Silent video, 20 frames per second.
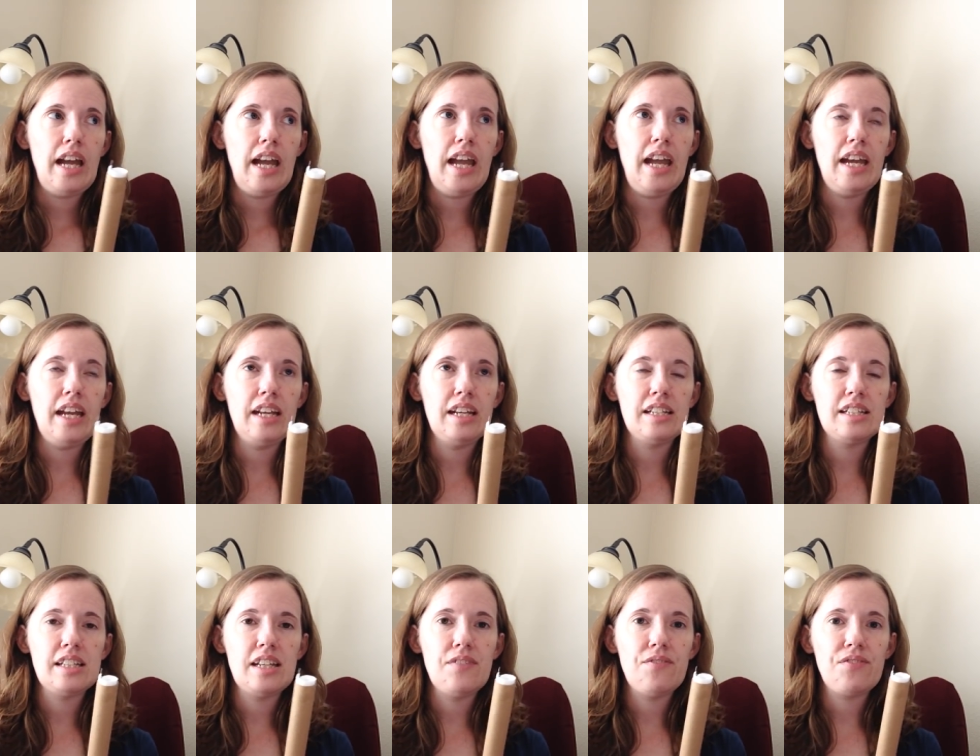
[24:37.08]

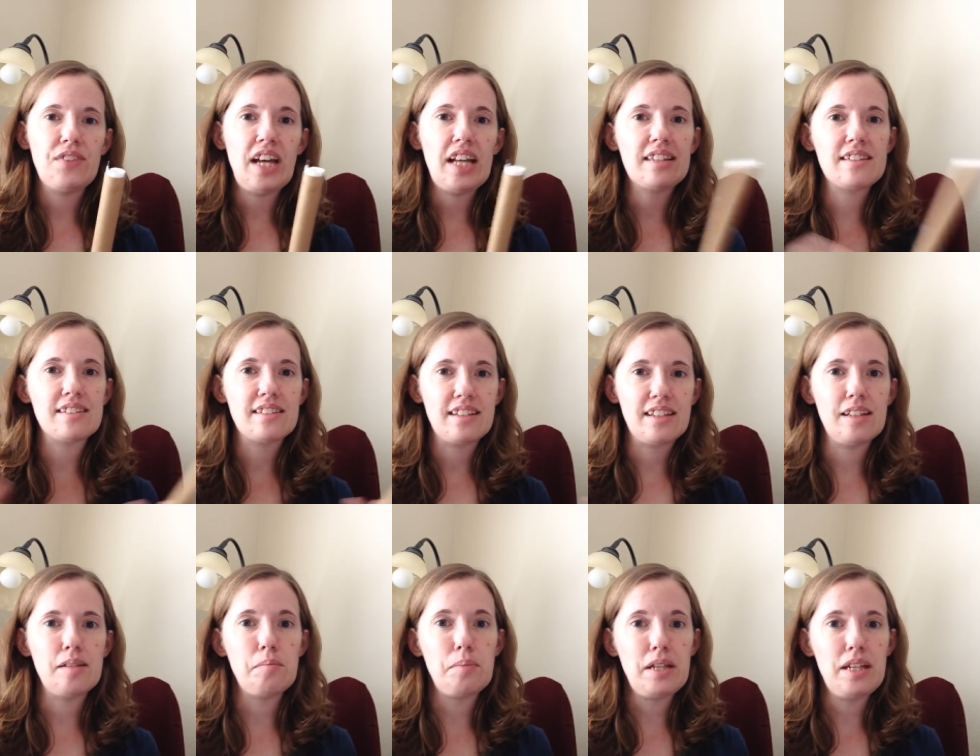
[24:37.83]
And if that's
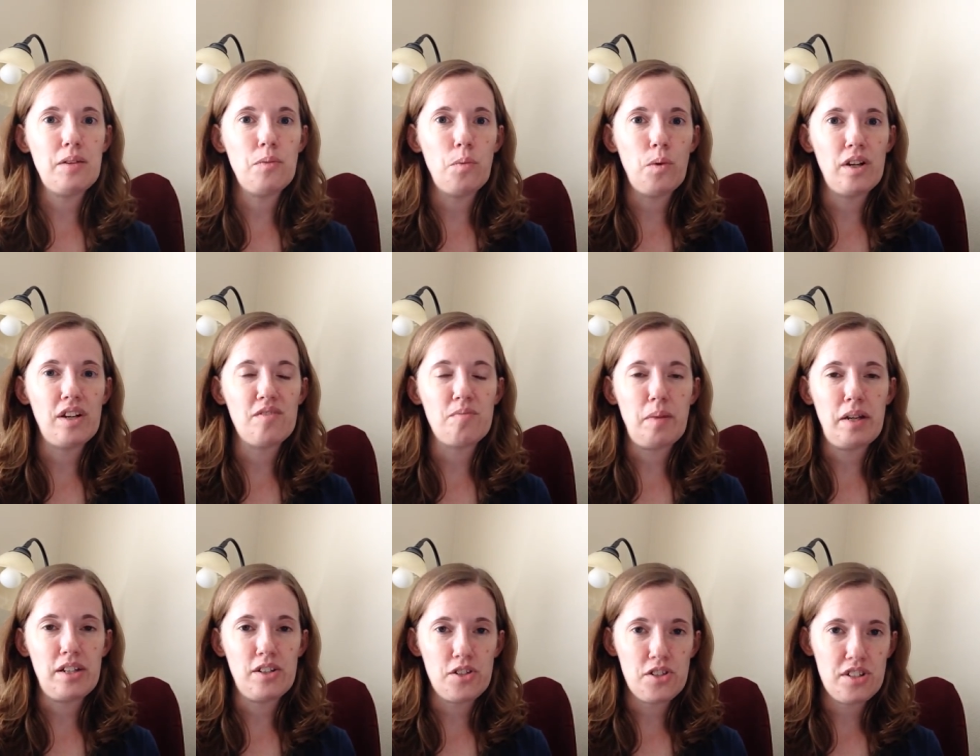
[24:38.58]
going to be one of
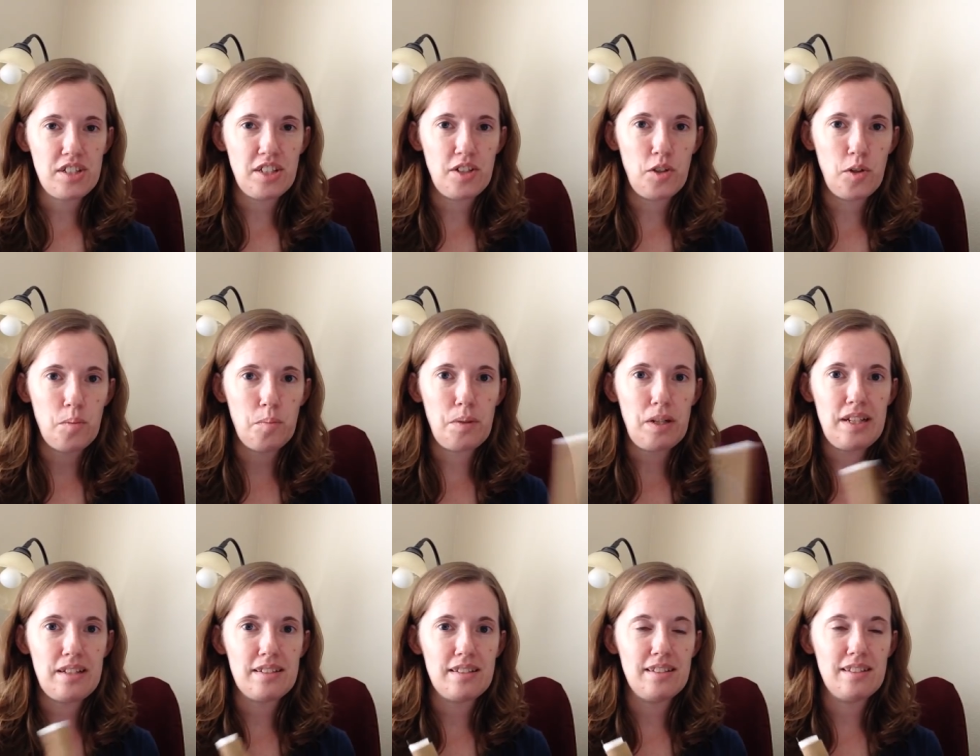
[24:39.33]
my nursing home
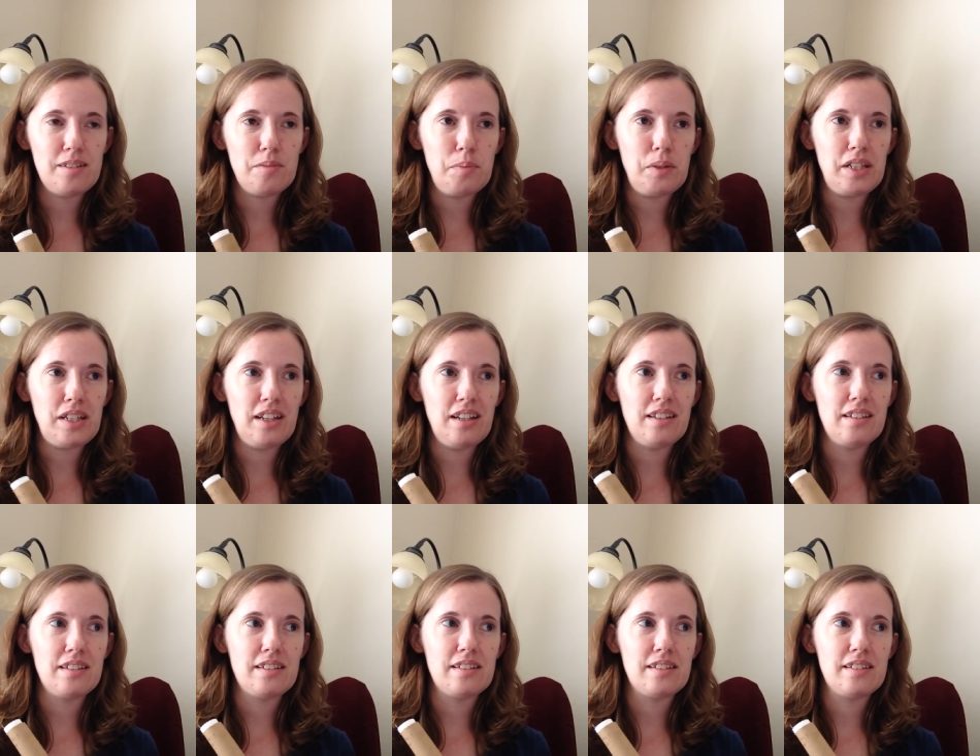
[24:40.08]
pieces
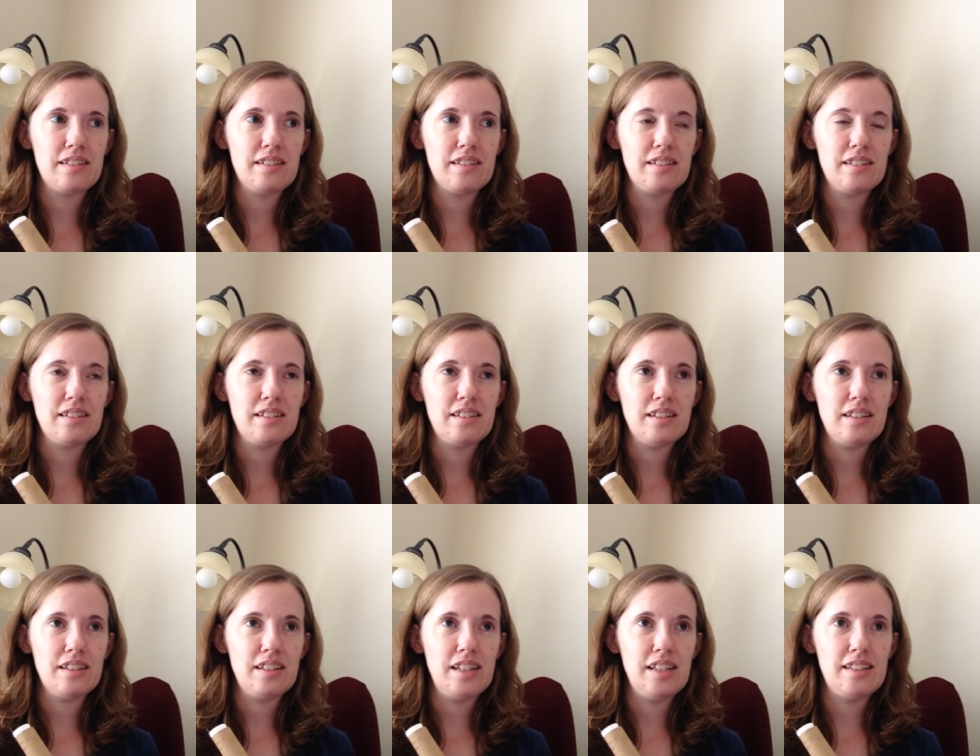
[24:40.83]
because
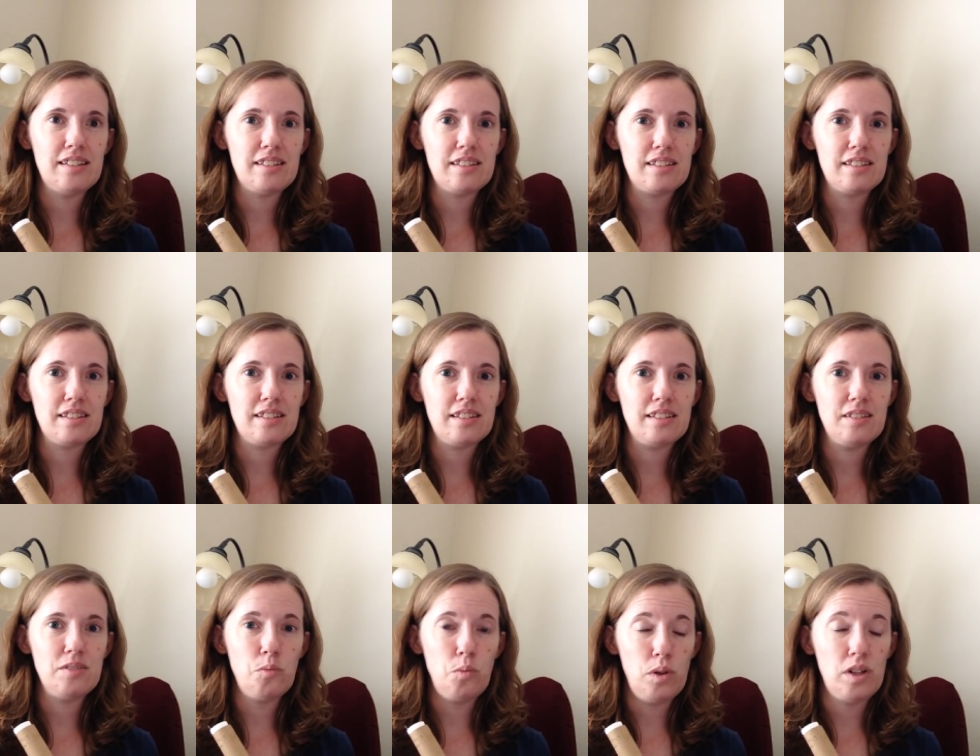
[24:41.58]
it's
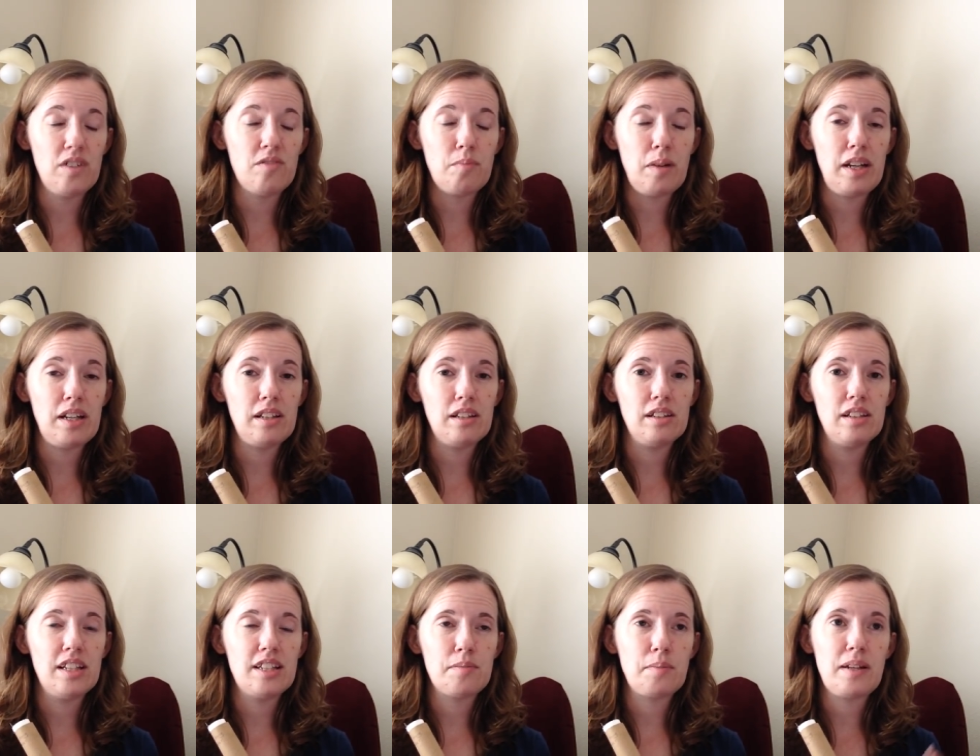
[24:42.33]
one of my
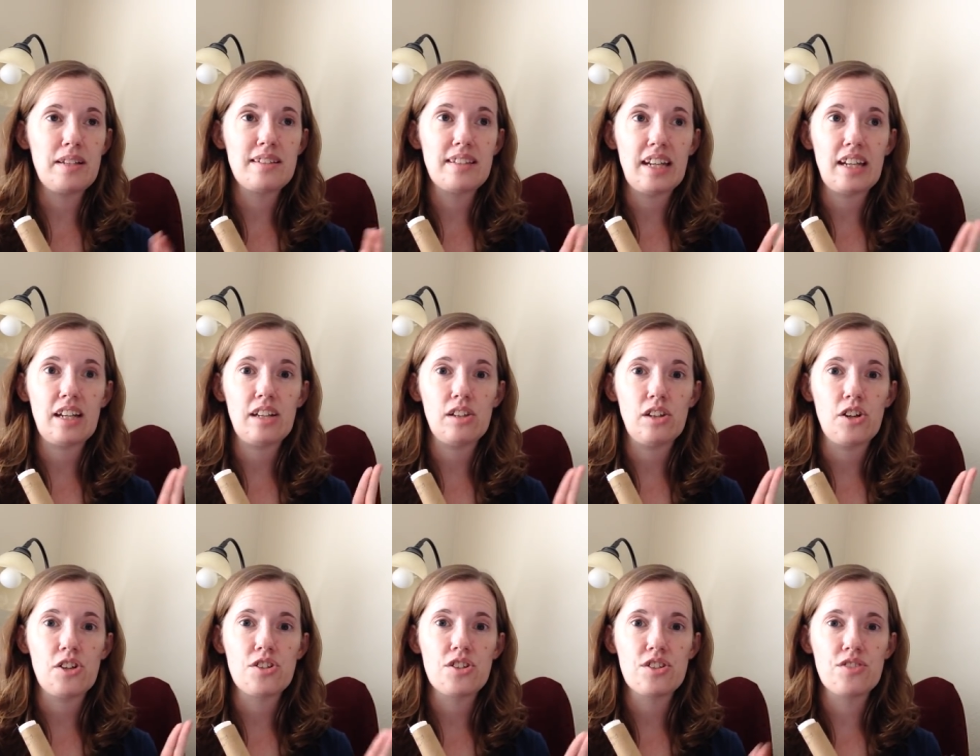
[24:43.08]
it's my second
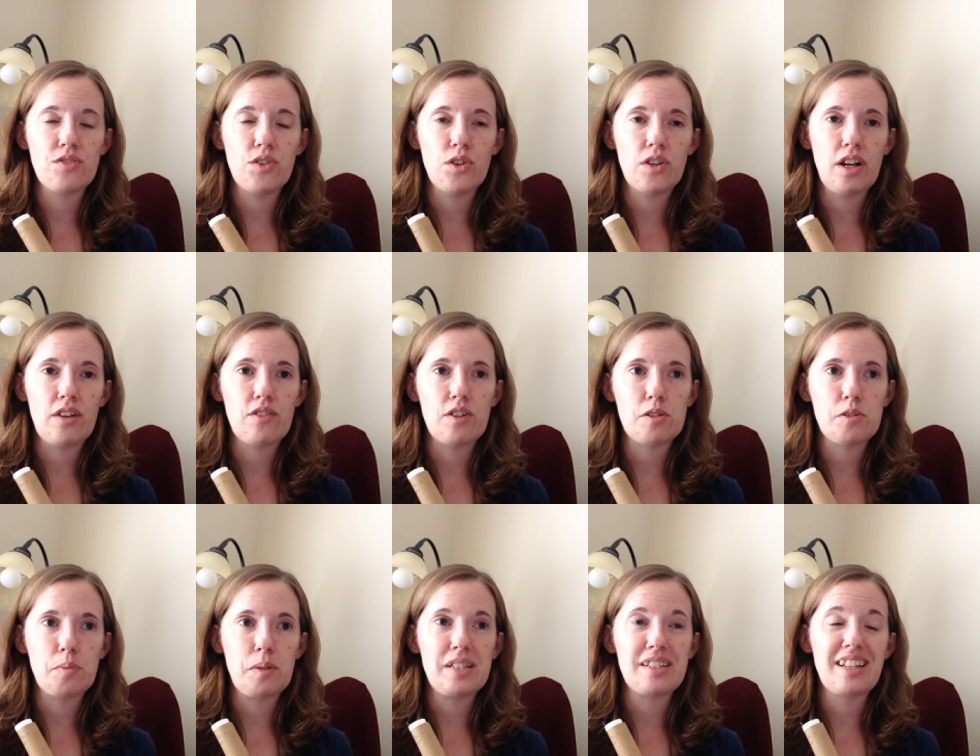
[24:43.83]
largest full
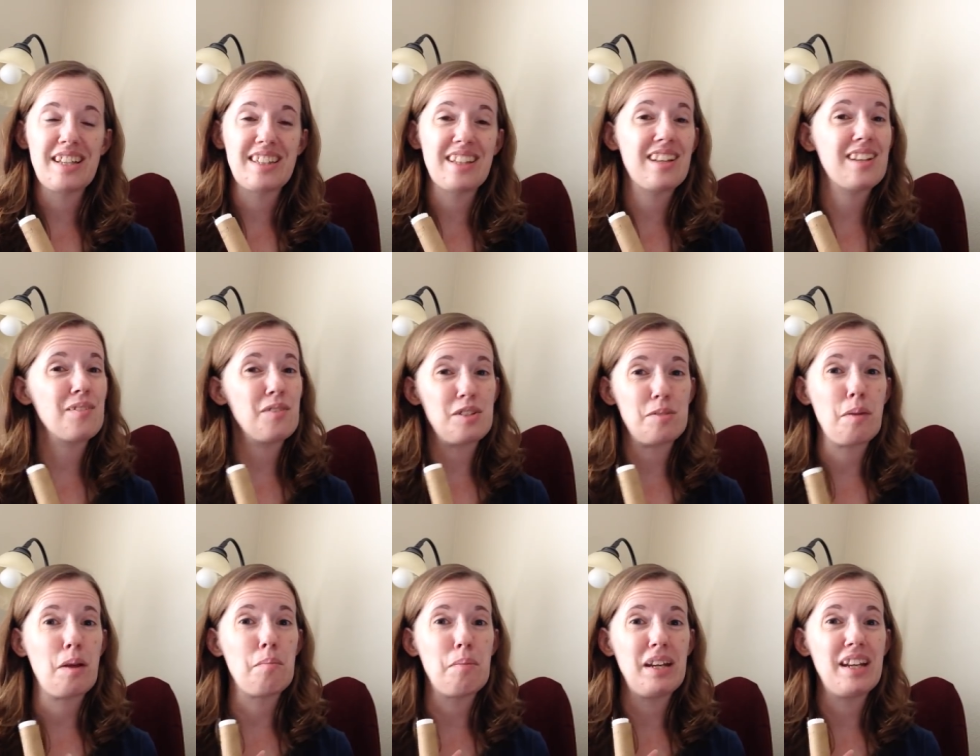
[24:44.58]
coverage piece. I thought it was
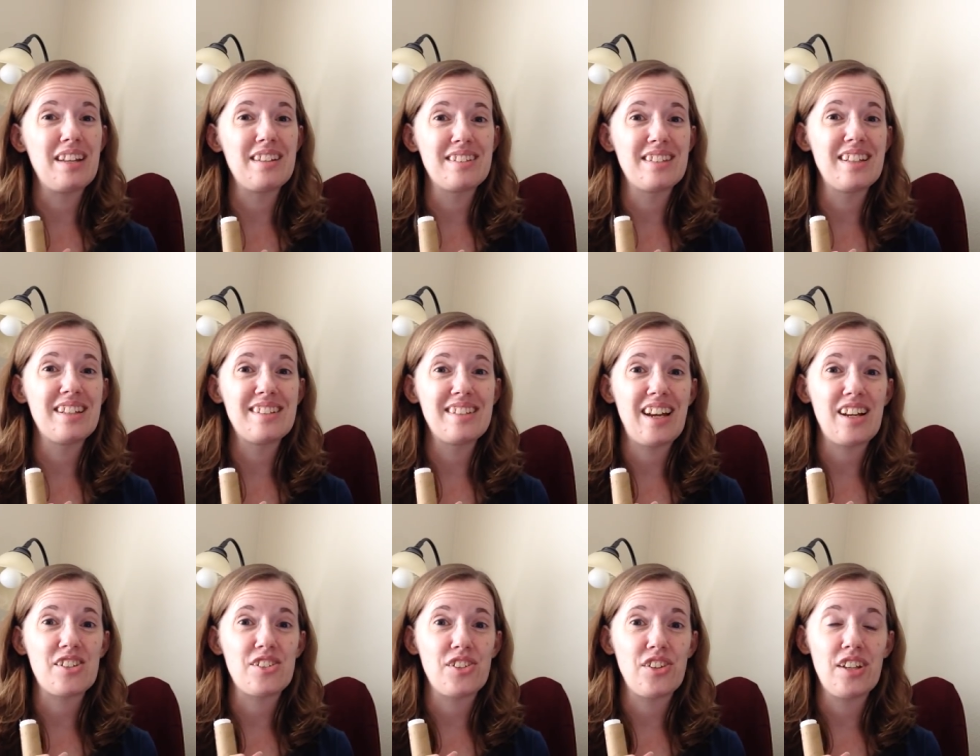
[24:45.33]
my biggest and it's
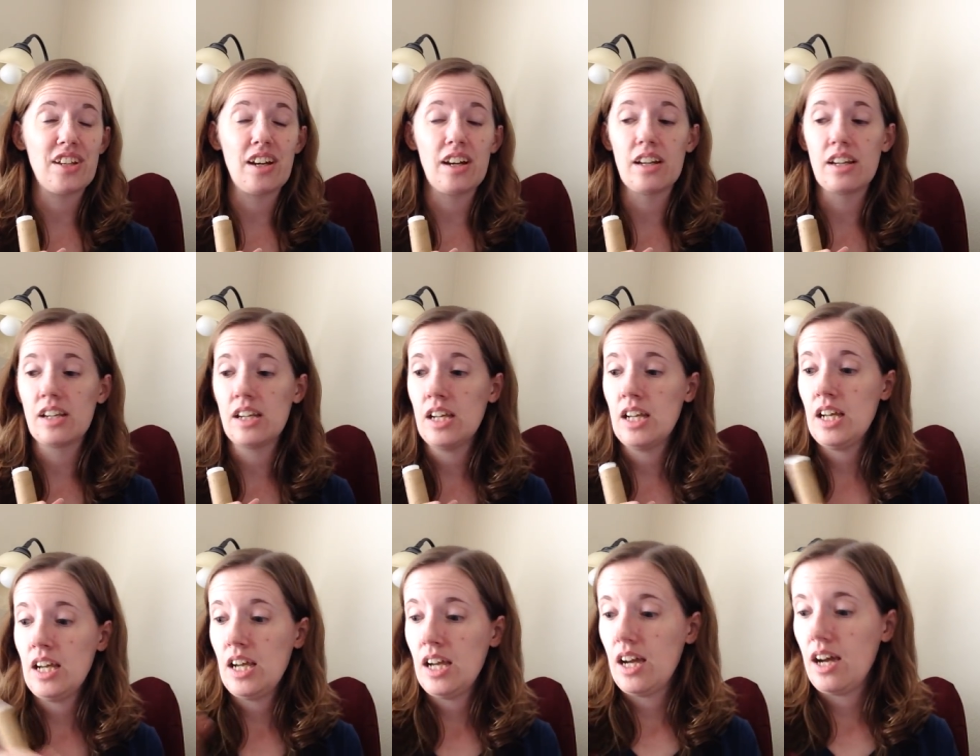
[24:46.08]
actually not.
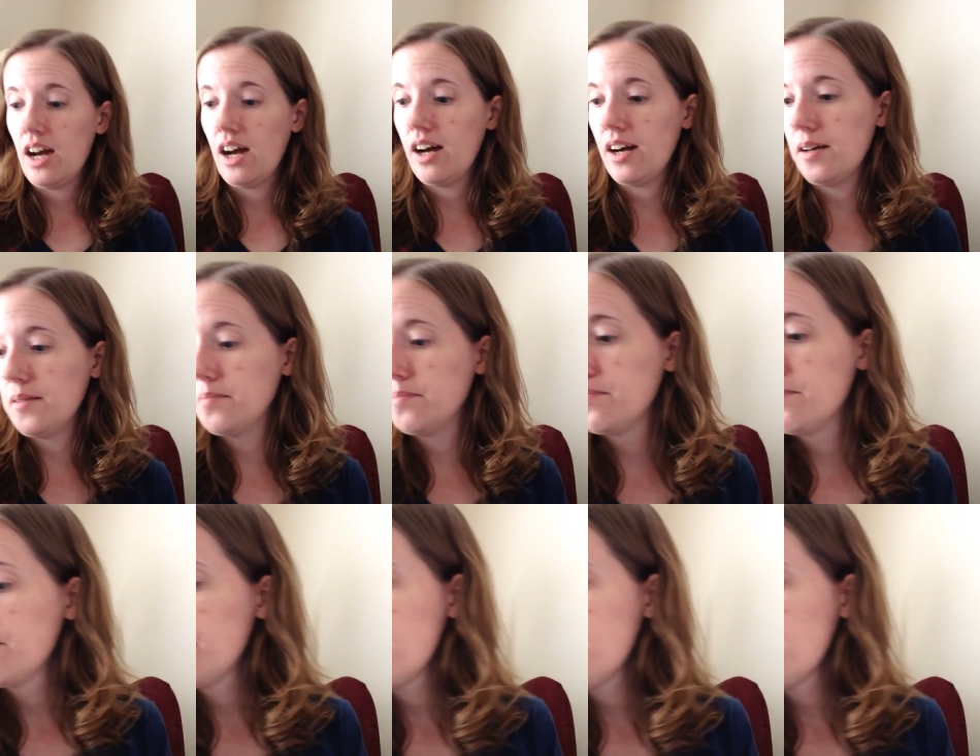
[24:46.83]
Um